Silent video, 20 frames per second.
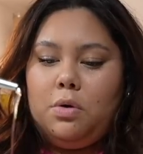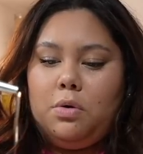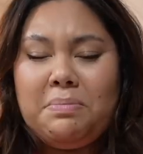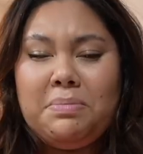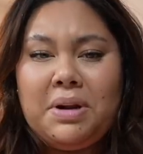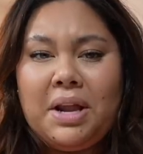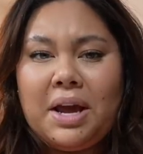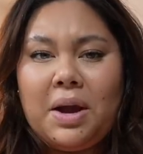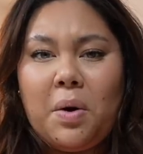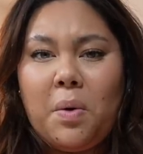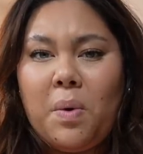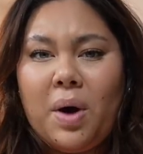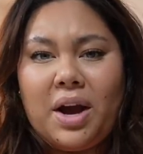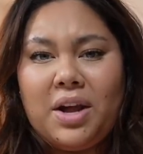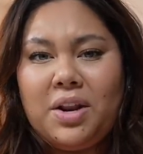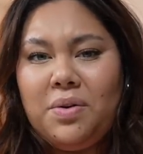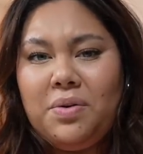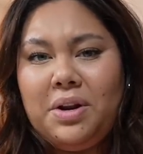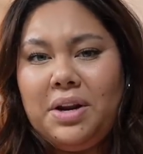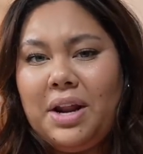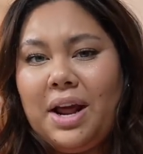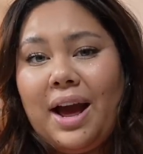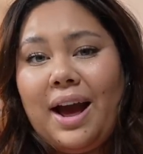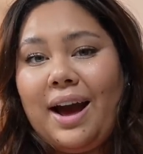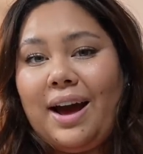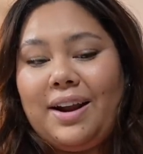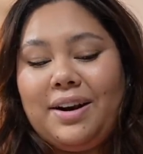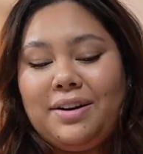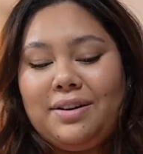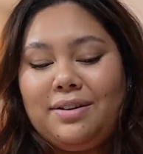I'm like, why do you need to
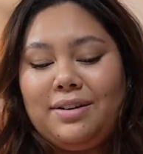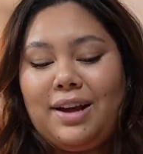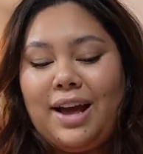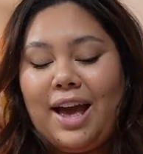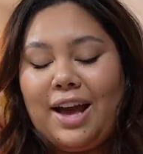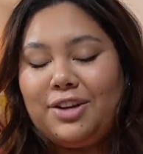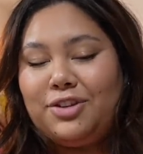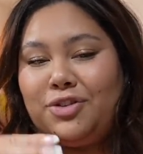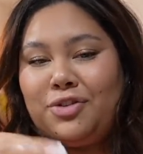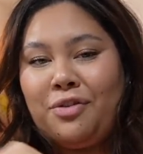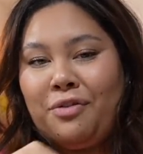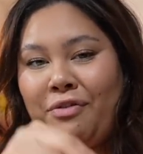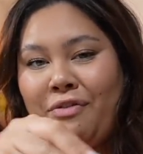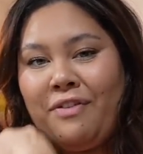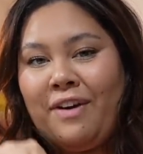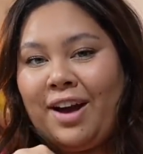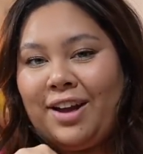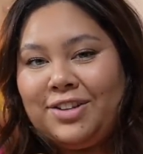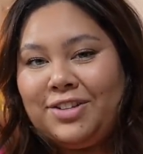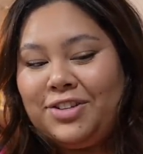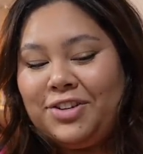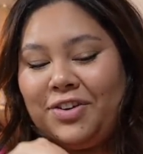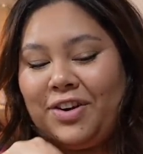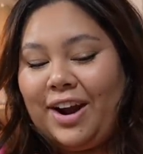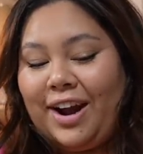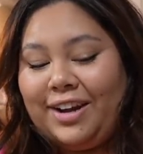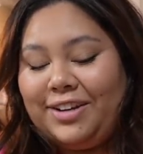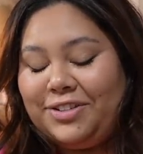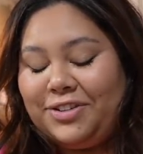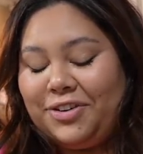add extra fat to
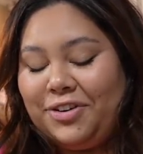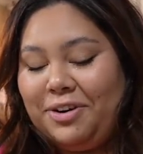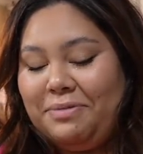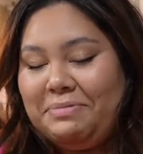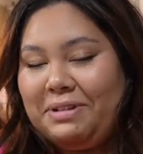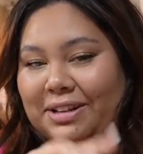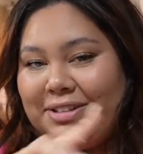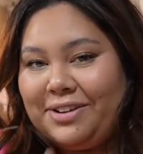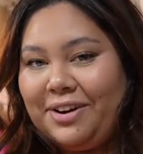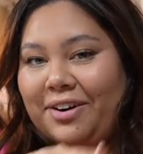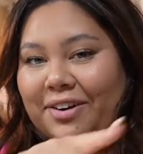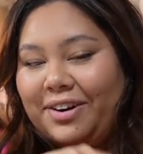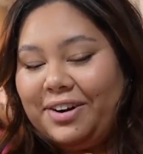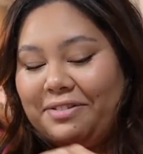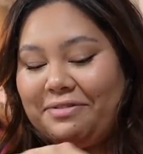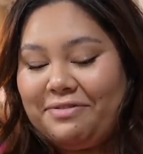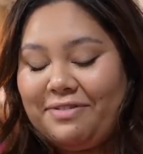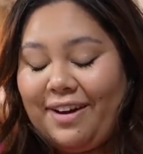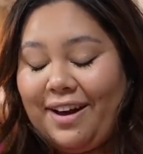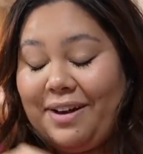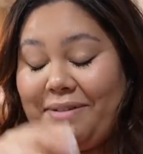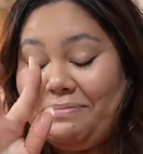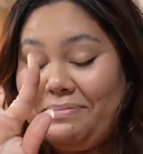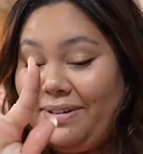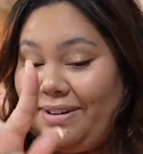your ice cream that's already fat?